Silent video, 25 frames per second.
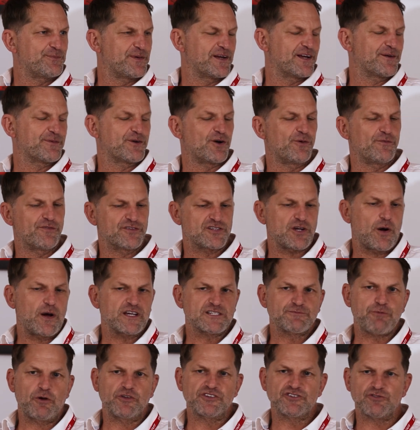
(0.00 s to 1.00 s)
become. So I
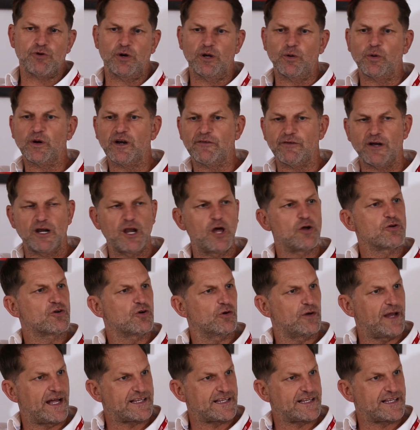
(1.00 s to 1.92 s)
sponsor one of our local